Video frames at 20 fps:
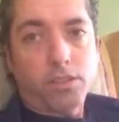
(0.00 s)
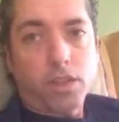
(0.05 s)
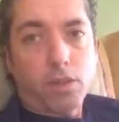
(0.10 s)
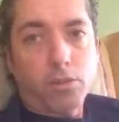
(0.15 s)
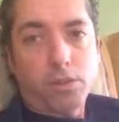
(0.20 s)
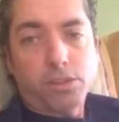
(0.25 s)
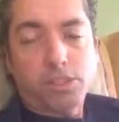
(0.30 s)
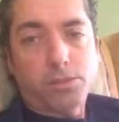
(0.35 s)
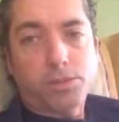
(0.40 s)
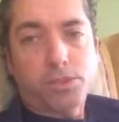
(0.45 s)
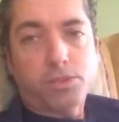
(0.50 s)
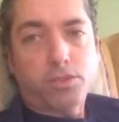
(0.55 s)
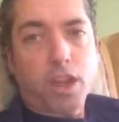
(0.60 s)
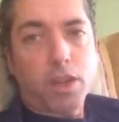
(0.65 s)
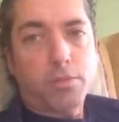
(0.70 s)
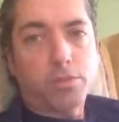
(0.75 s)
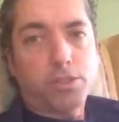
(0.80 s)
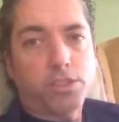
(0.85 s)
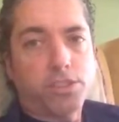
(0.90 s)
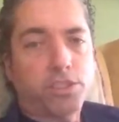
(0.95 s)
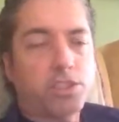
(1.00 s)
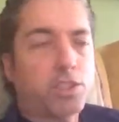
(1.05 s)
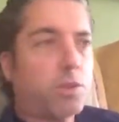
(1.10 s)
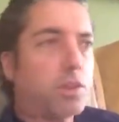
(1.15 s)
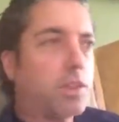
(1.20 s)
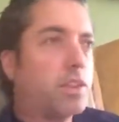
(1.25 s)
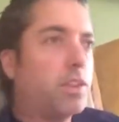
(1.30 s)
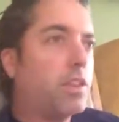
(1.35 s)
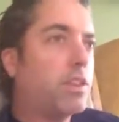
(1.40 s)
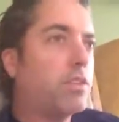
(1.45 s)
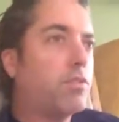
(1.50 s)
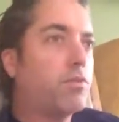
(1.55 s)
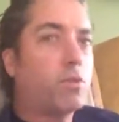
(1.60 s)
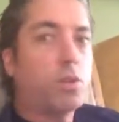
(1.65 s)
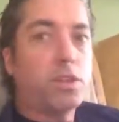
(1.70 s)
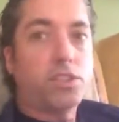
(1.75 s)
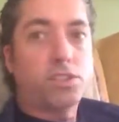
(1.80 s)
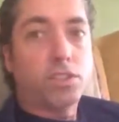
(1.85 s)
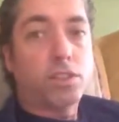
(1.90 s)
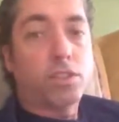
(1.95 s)
I want subscribers just so I can get a
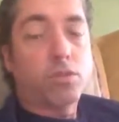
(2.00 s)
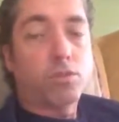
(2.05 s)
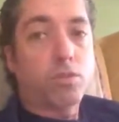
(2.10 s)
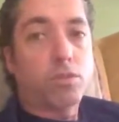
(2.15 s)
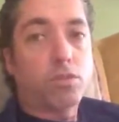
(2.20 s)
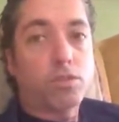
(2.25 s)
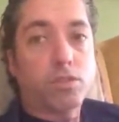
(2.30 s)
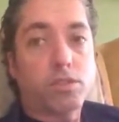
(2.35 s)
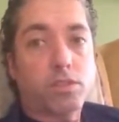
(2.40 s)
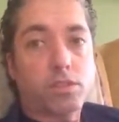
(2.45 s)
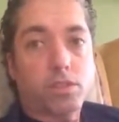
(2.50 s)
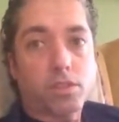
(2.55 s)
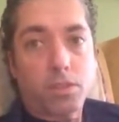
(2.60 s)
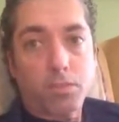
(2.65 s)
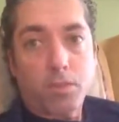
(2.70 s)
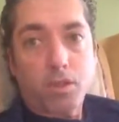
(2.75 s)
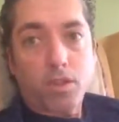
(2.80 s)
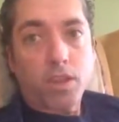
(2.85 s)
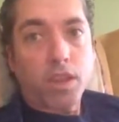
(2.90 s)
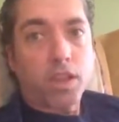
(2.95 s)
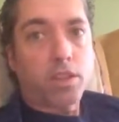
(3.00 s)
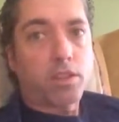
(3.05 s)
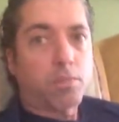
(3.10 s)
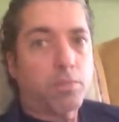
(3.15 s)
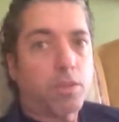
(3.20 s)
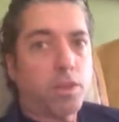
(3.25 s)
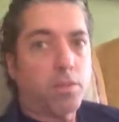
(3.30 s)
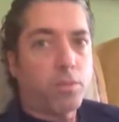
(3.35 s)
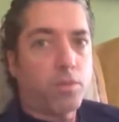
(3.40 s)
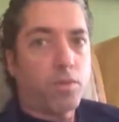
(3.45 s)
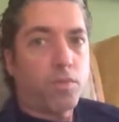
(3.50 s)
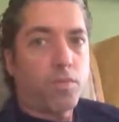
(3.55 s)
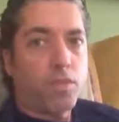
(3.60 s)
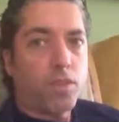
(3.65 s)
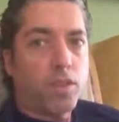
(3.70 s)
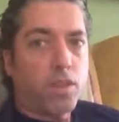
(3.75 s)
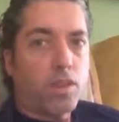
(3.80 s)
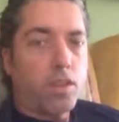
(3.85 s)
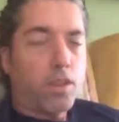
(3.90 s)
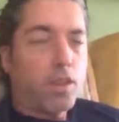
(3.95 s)
voice in the world and communicate to people.
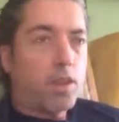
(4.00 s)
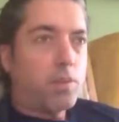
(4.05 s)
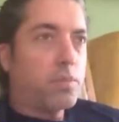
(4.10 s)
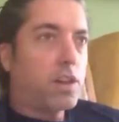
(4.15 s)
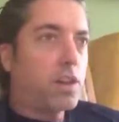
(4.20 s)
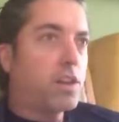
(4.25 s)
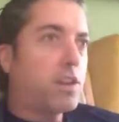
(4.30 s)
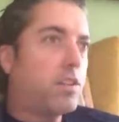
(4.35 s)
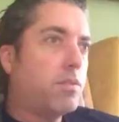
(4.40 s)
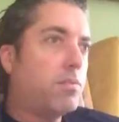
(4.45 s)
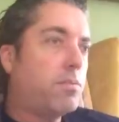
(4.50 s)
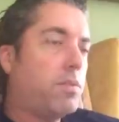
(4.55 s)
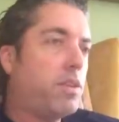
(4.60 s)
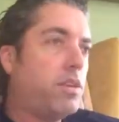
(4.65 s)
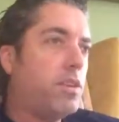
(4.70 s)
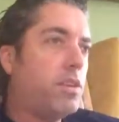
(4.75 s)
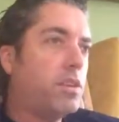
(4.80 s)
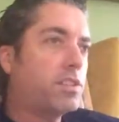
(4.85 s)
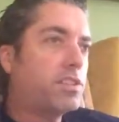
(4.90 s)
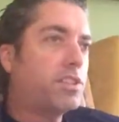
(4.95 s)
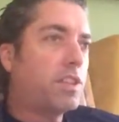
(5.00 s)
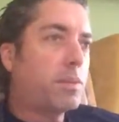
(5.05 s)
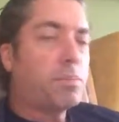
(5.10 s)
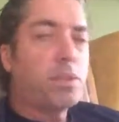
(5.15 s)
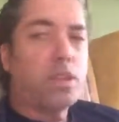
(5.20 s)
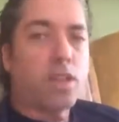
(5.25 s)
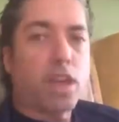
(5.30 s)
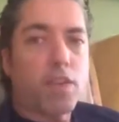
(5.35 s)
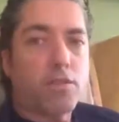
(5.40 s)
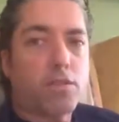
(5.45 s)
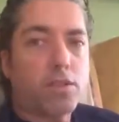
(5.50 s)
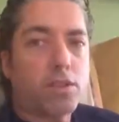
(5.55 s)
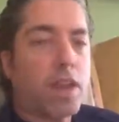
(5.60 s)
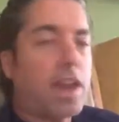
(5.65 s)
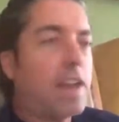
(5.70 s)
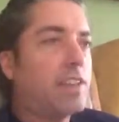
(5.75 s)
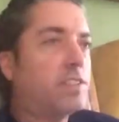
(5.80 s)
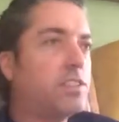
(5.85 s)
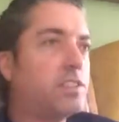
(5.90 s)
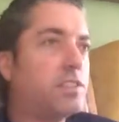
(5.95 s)
I'm not going to be accepting
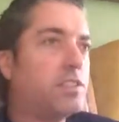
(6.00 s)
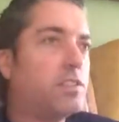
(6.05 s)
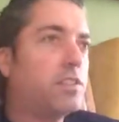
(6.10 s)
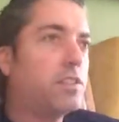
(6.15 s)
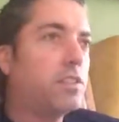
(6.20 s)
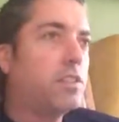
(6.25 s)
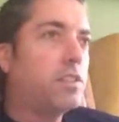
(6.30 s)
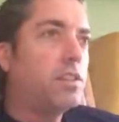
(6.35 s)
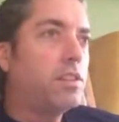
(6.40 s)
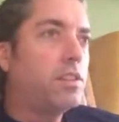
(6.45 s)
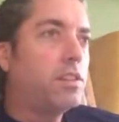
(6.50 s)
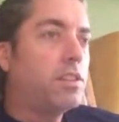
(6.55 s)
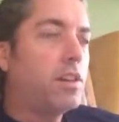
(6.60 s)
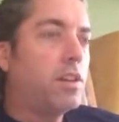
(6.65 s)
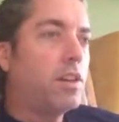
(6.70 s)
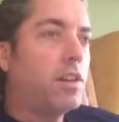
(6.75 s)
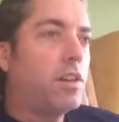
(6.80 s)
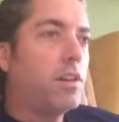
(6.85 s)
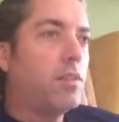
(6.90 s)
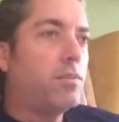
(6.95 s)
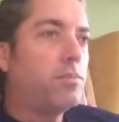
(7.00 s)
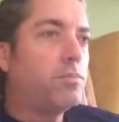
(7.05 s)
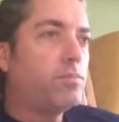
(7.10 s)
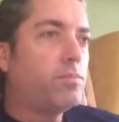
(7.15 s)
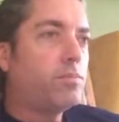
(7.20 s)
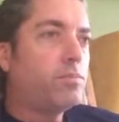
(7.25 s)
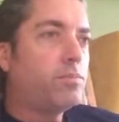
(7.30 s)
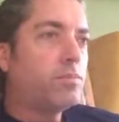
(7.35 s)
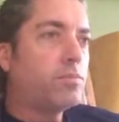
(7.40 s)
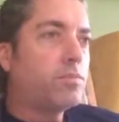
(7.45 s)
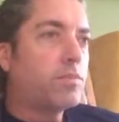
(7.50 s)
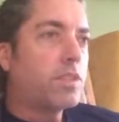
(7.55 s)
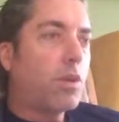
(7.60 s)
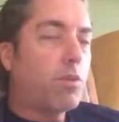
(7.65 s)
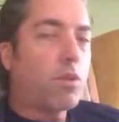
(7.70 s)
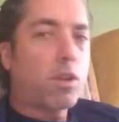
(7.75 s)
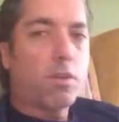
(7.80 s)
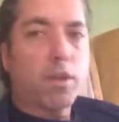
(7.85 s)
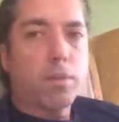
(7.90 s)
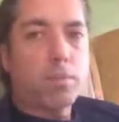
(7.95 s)
advertising. I
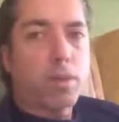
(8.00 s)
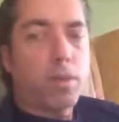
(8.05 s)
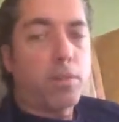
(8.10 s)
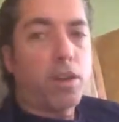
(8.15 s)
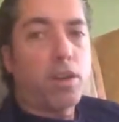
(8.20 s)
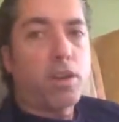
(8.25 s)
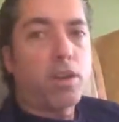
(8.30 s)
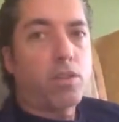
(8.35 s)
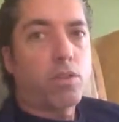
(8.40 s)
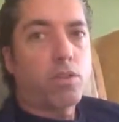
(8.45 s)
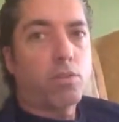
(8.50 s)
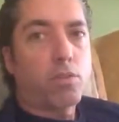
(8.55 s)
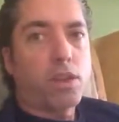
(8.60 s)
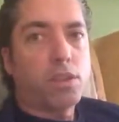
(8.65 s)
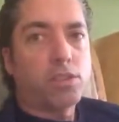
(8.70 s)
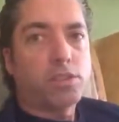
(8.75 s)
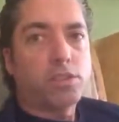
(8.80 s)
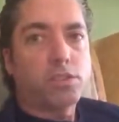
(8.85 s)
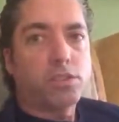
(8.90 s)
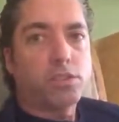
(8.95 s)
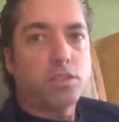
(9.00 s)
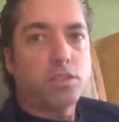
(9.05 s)
want to make my money other ways.